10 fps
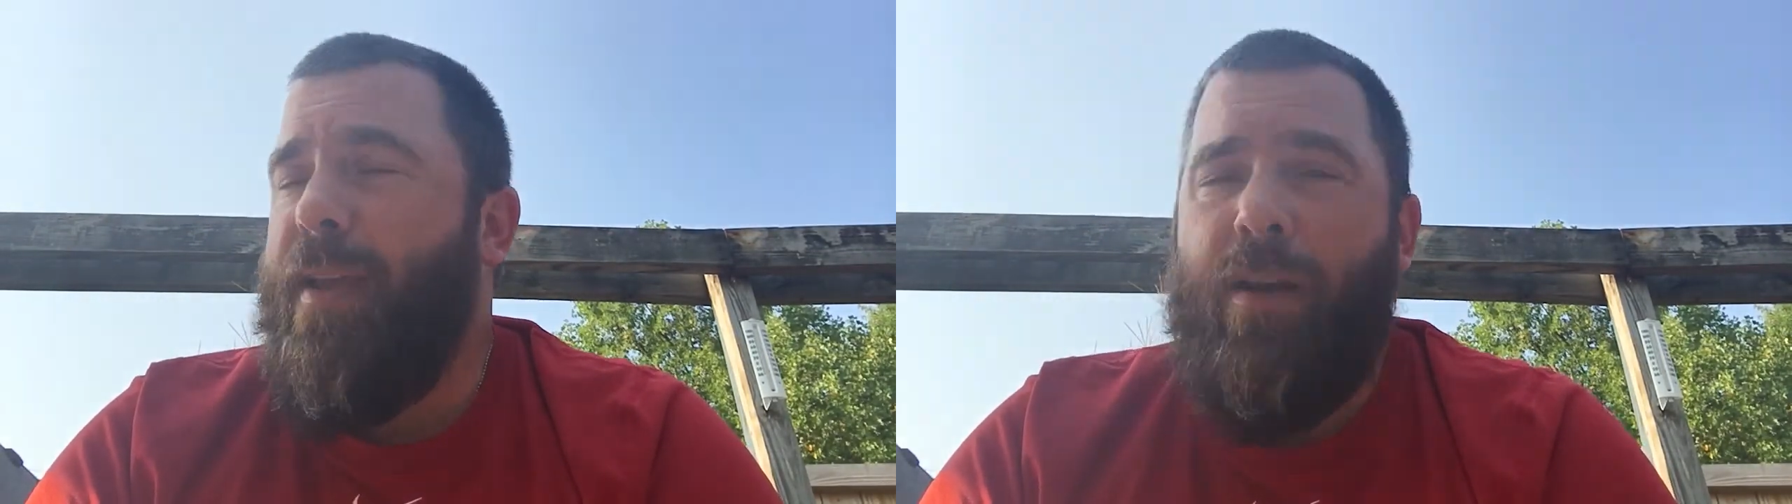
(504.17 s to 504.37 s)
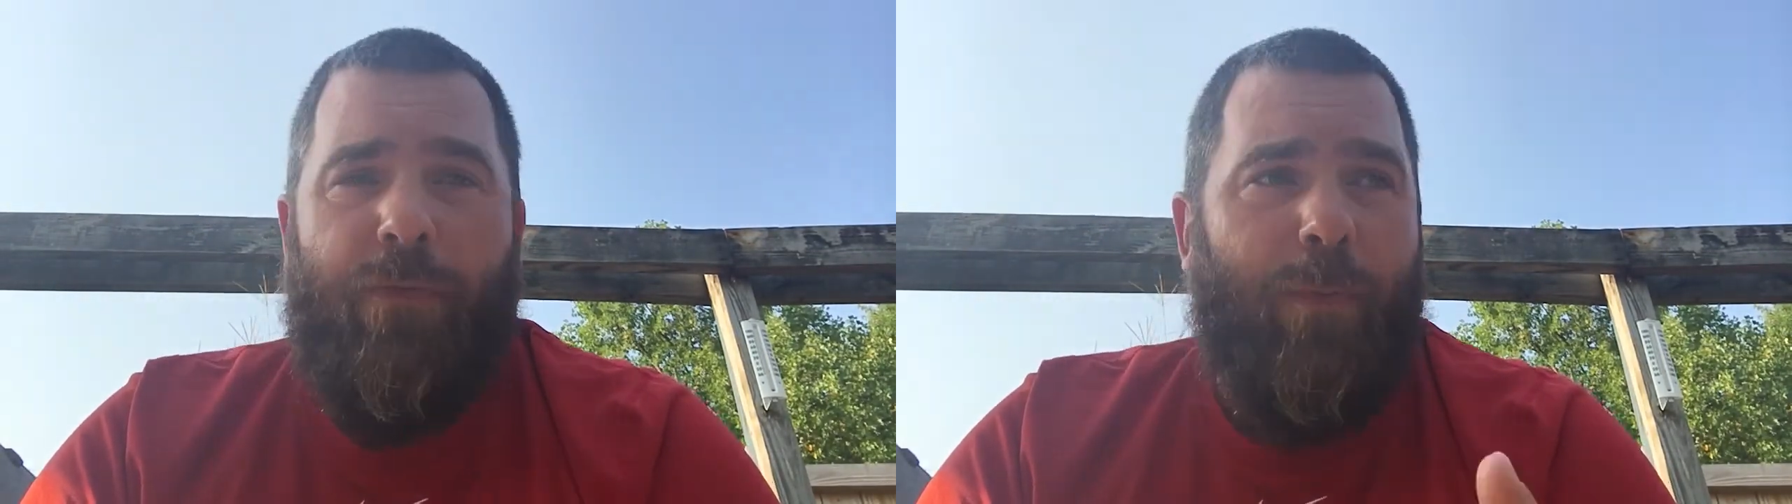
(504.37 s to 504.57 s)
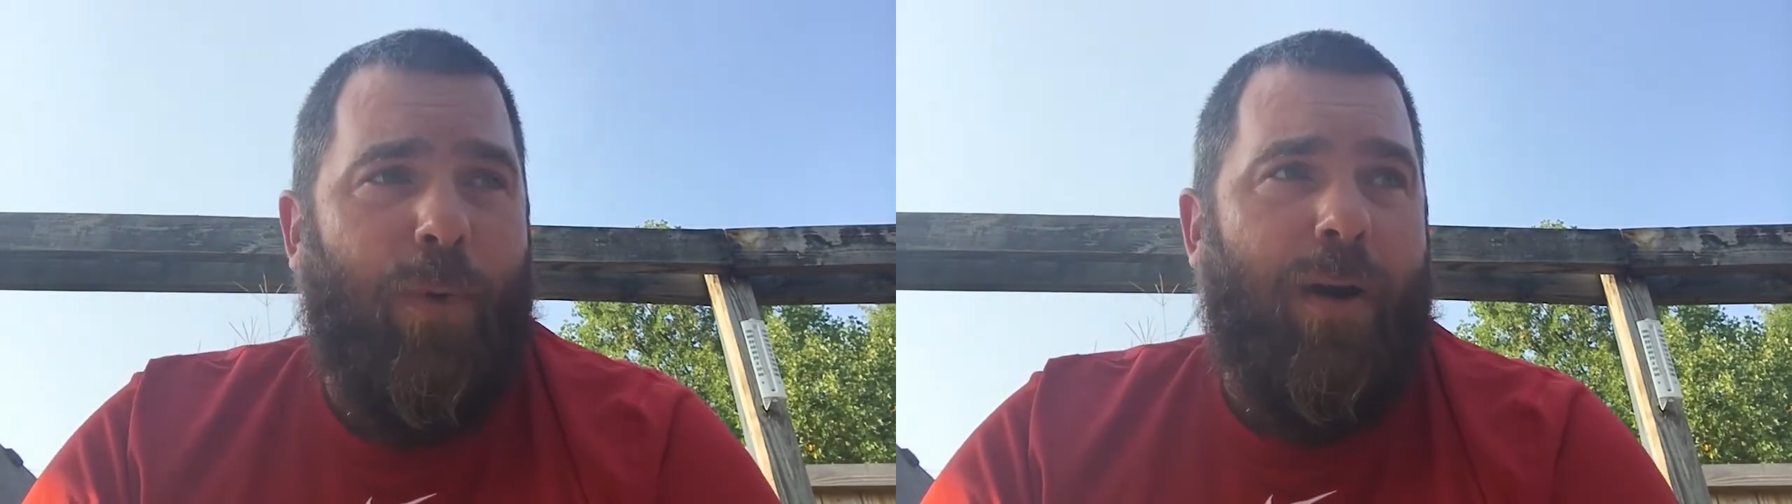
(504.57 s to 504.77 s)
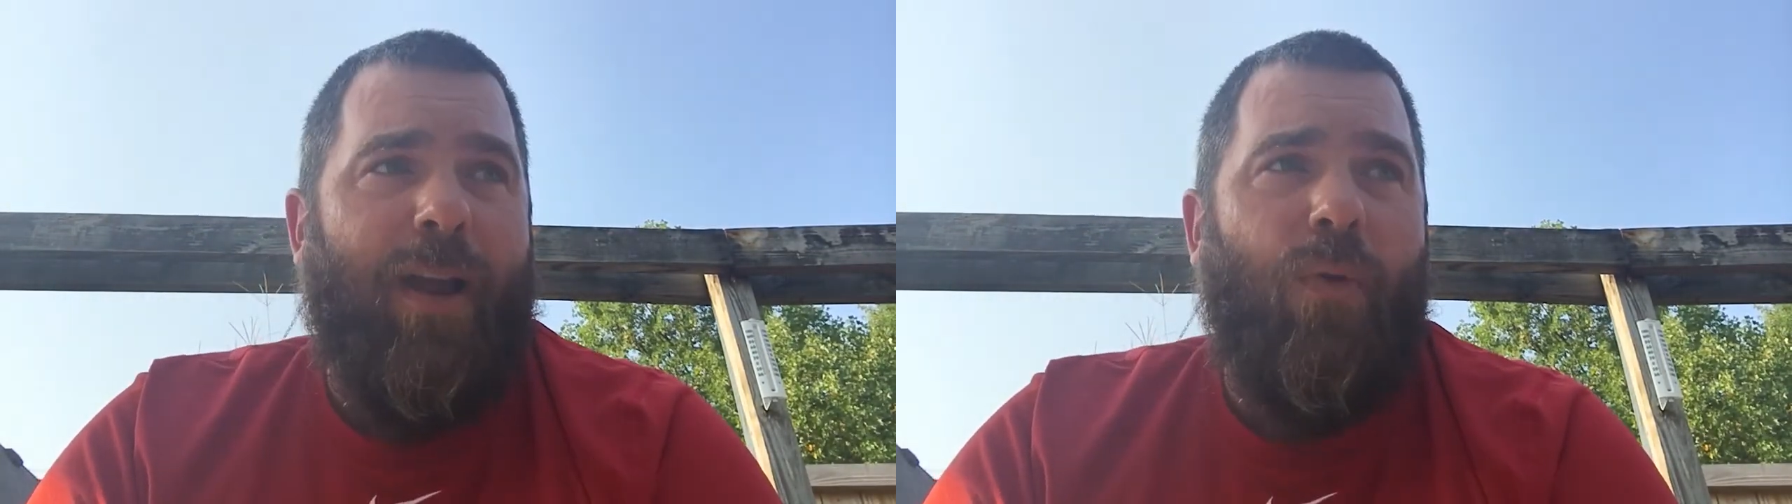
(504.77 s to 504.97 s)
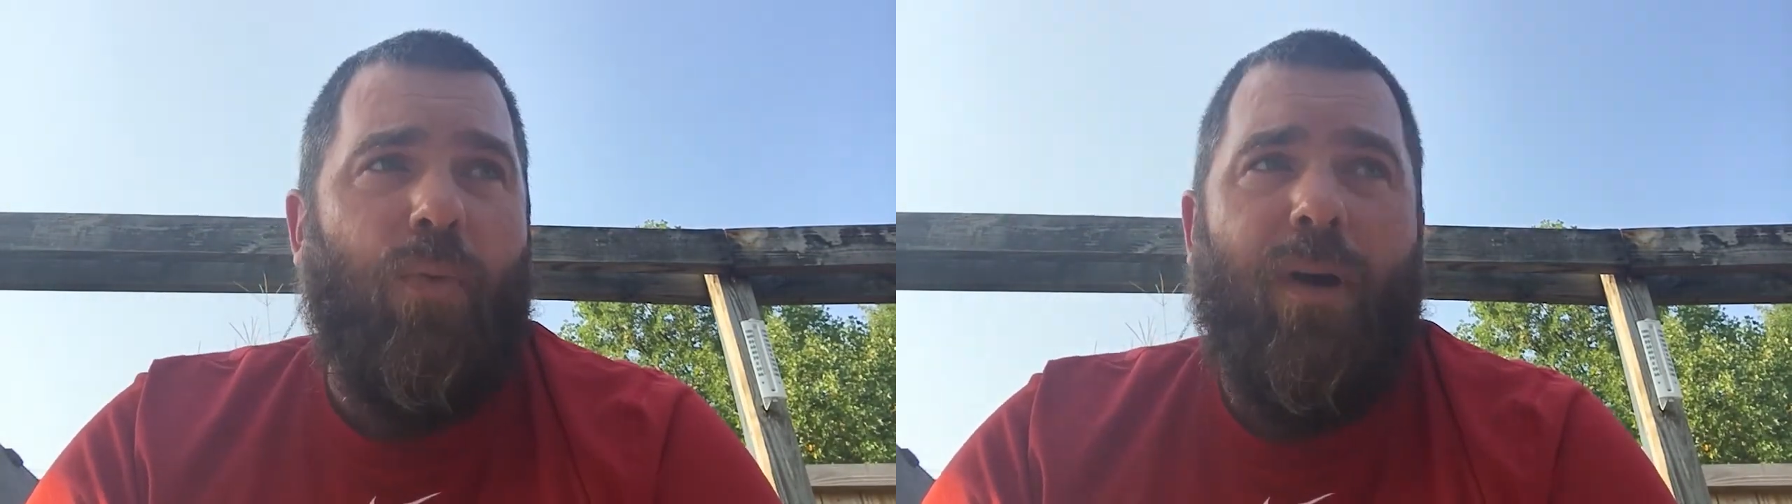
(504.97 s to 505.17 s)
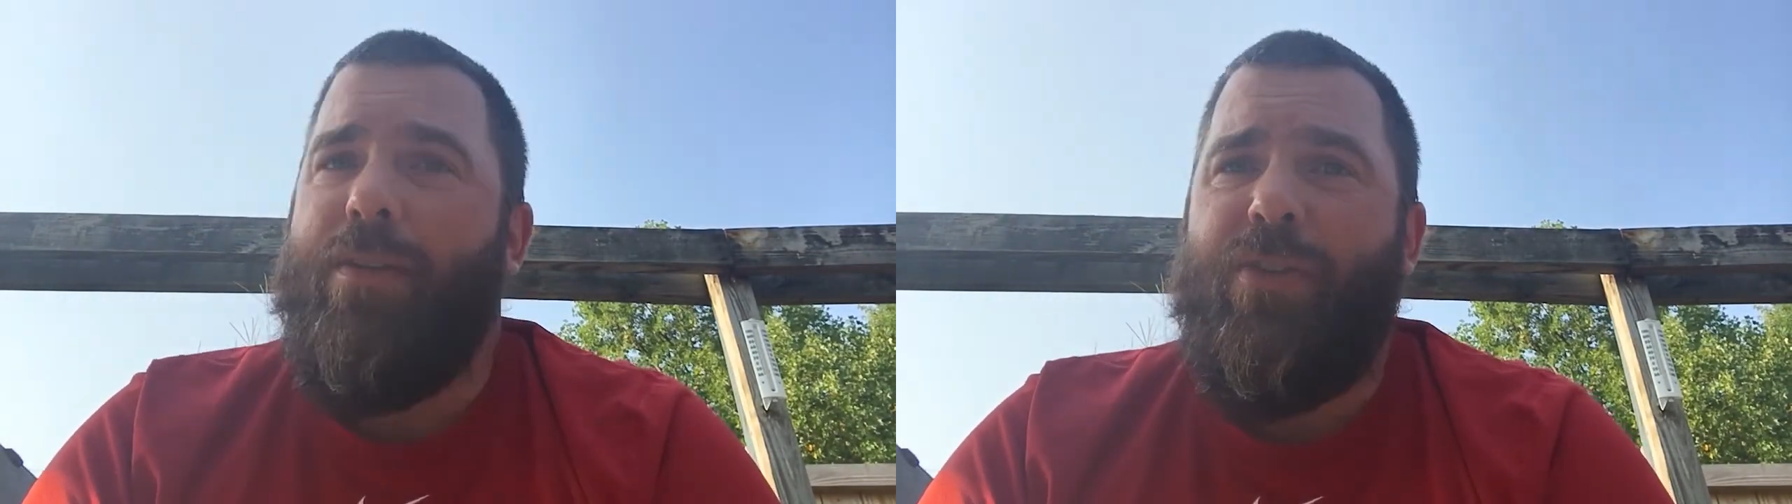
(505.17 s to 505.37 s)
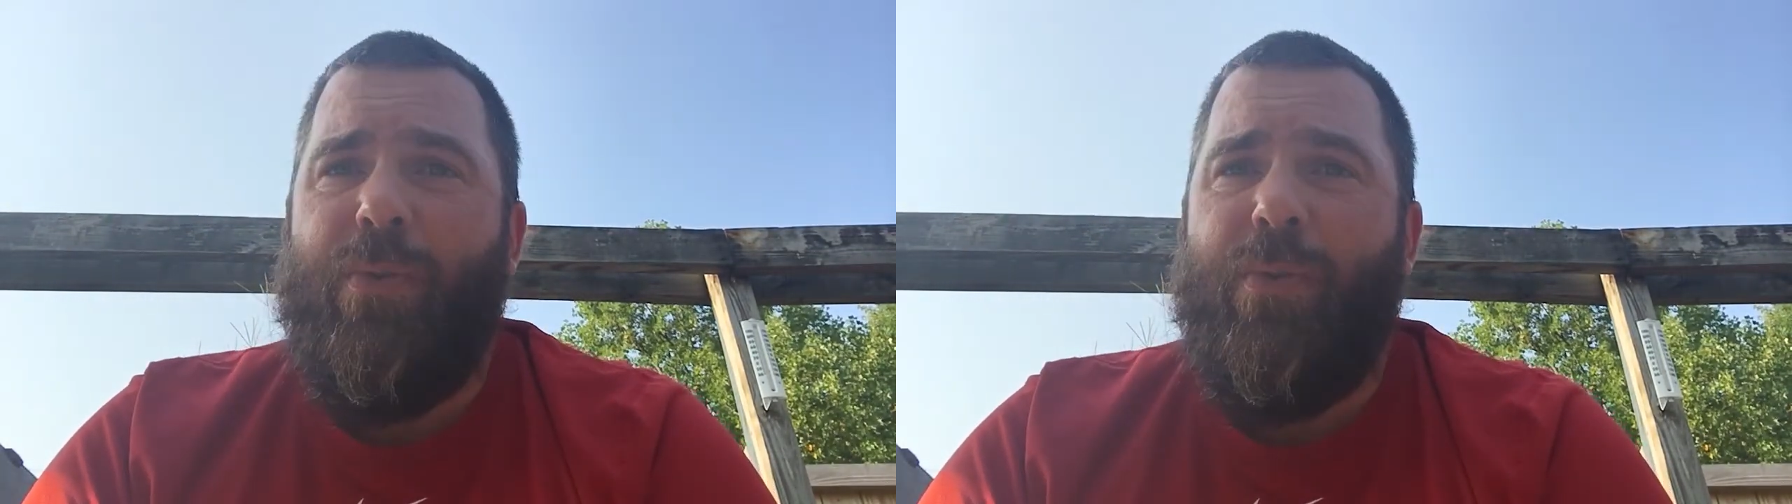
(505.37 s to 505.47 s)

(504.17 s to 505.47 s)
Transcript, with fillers: getting from where I was